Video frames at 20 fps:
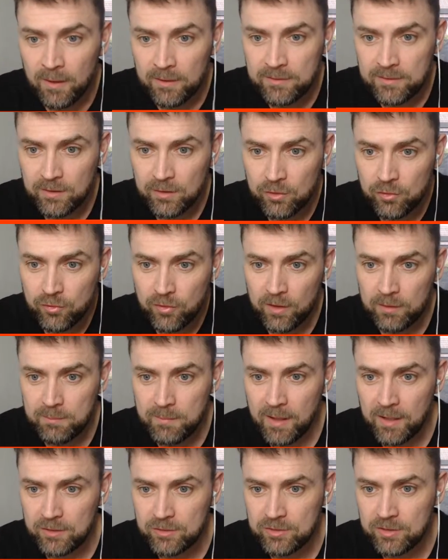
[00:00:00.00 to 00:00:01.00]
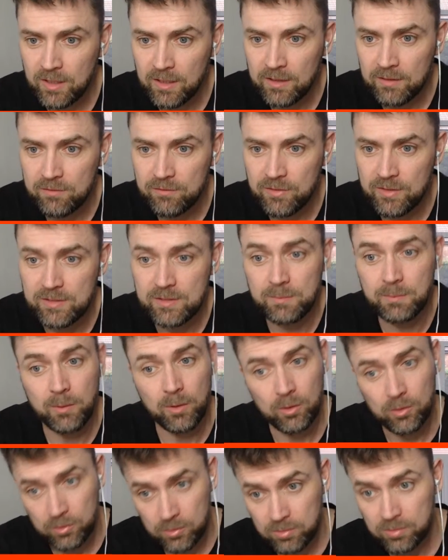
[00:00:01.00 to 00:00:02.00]
Matic, Fred, Martial,
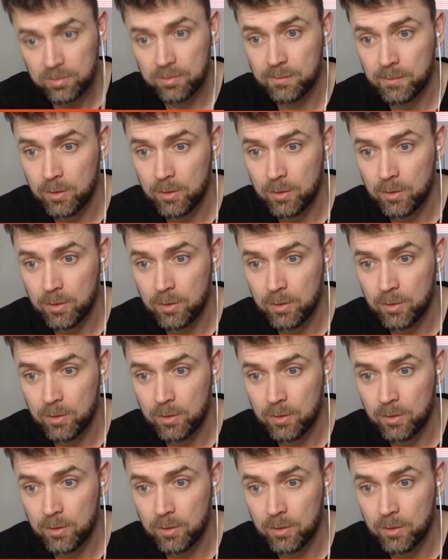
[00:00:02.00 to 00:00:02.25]
invisible.